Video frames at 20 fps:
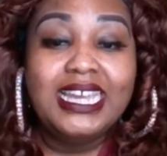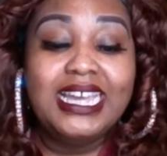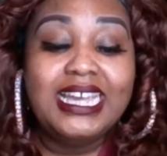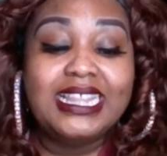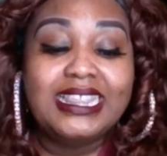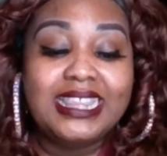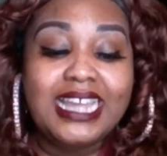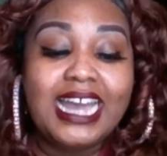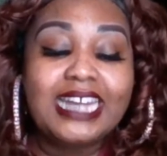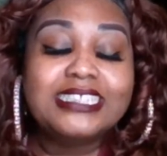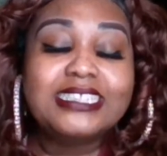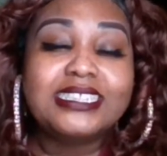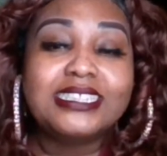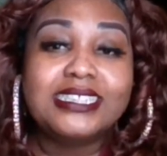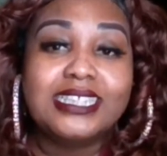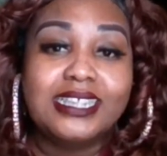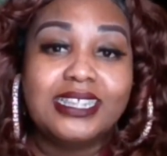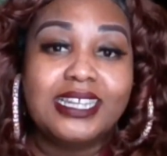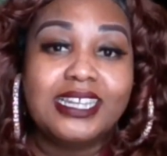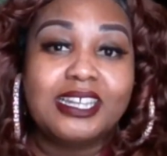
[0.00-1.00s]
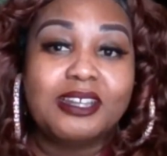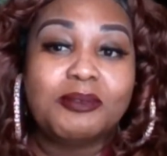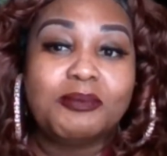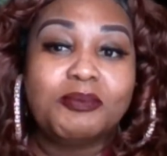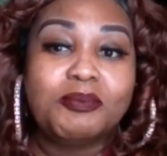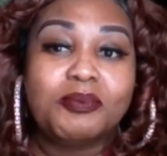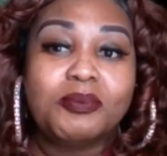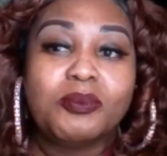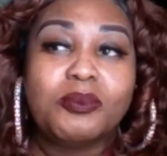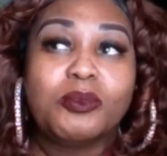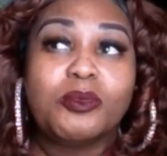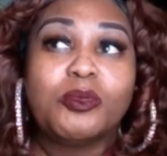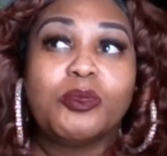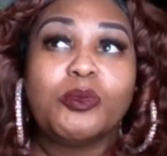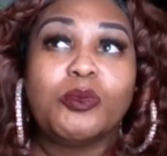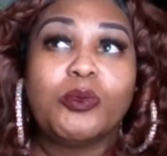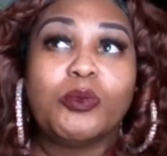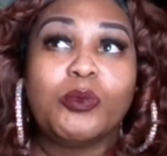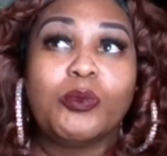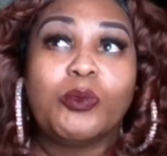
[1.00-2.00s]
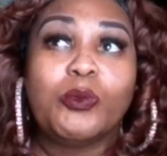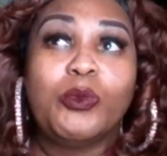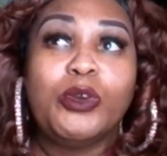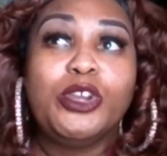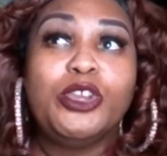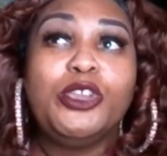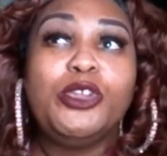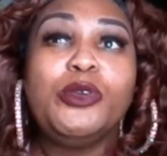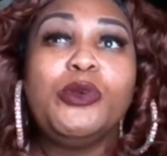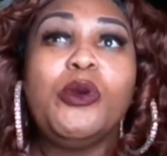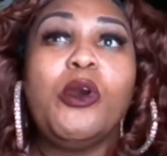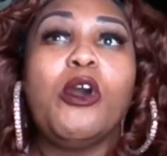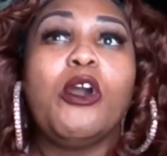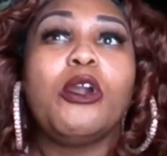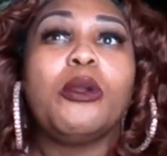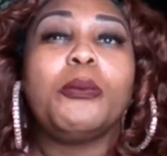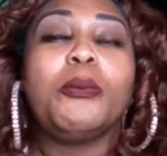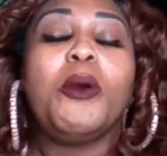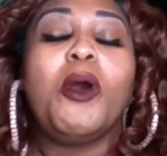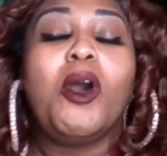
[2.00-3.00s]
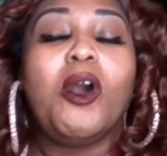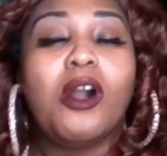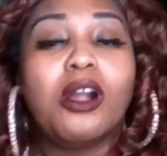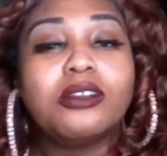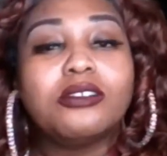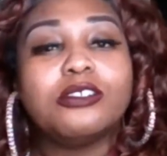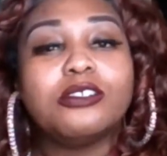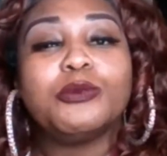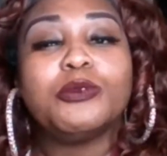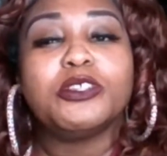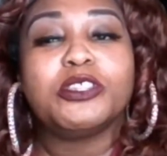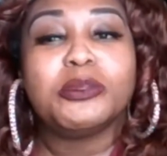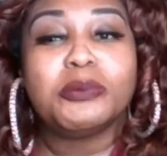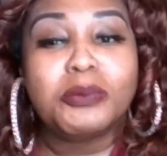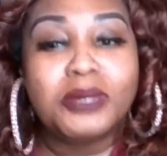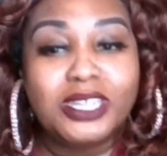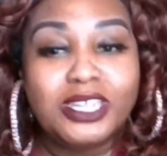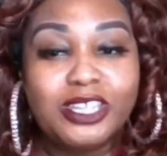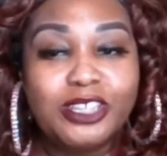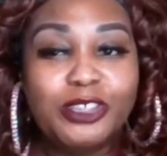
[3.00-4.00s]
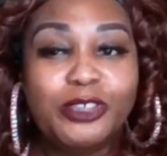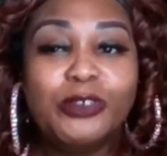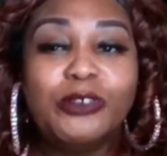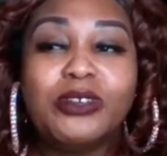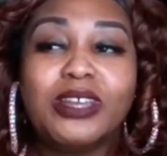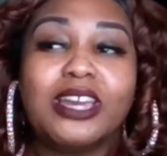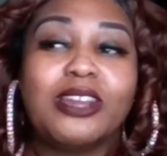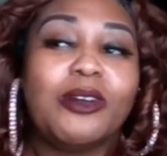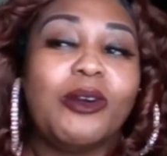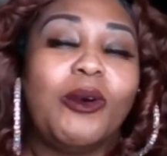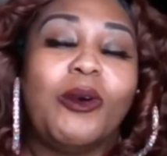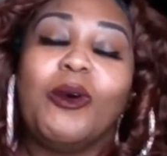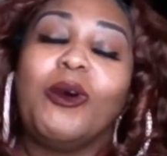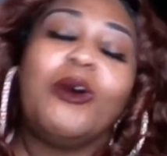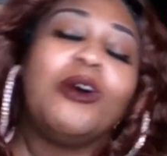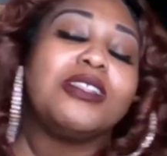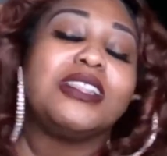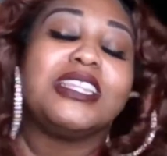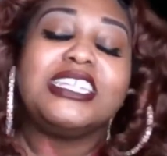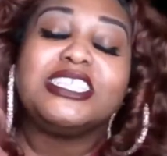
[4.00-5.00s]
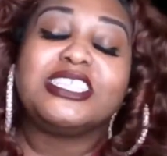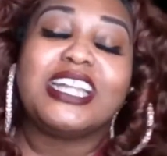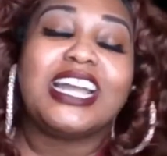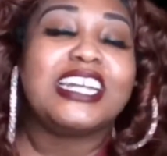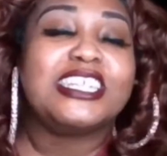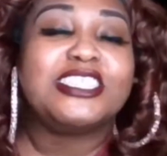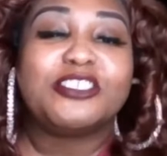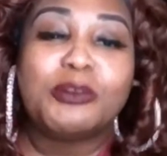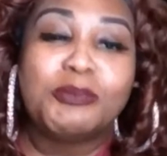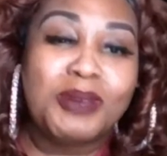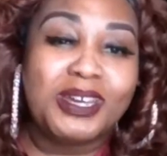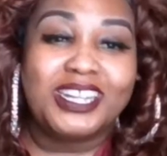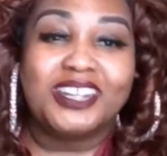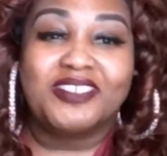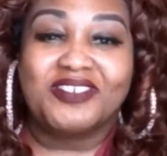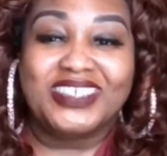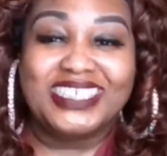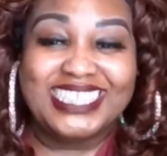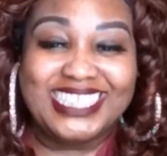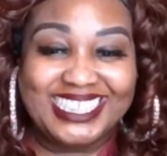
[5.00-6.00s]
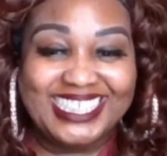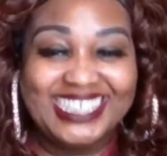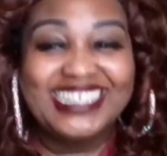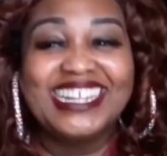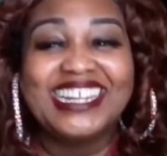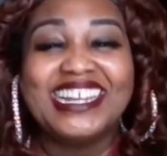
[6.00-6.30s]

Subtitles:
And that's the thing. When you are partnered with me, you get all these extra benefits.